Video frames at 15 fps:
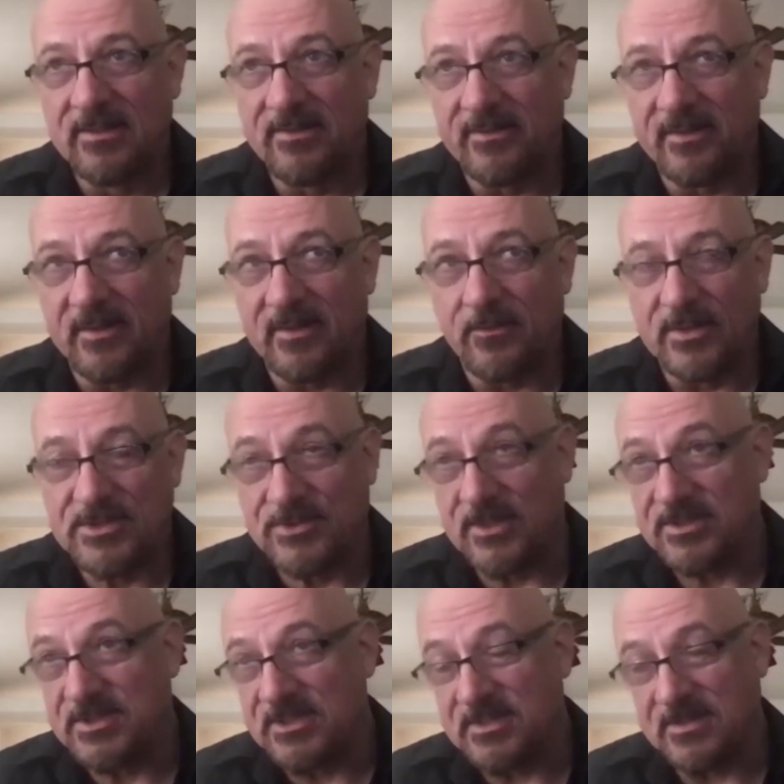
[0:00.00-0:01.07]
the
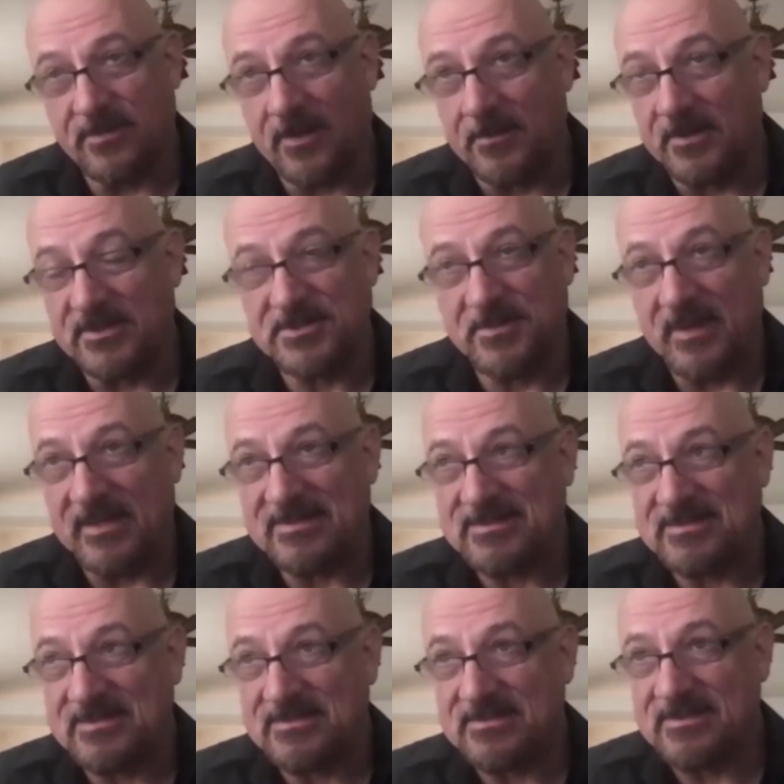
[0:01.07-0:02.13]
restrictions in public
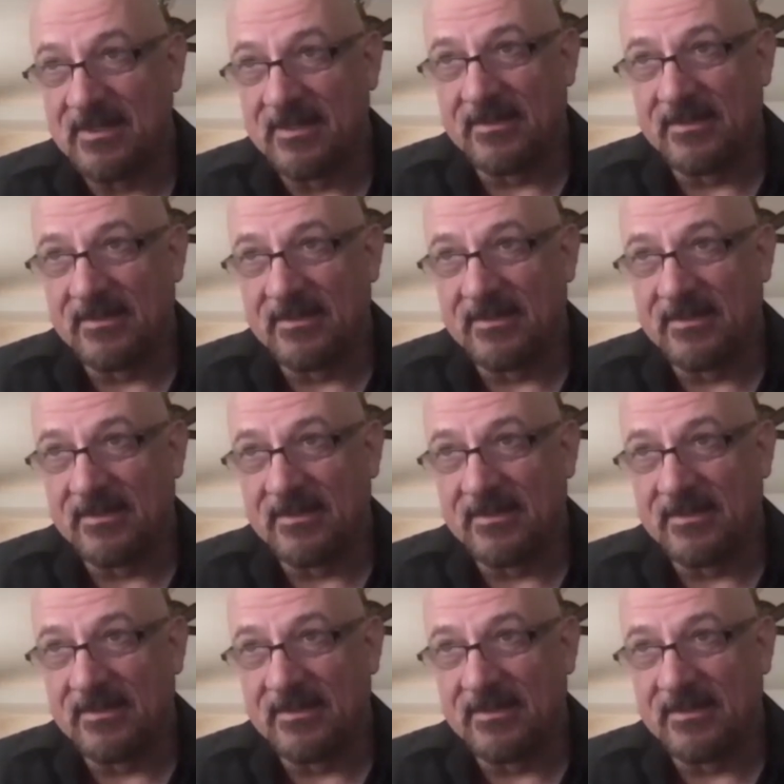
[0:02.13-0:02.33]
spaces.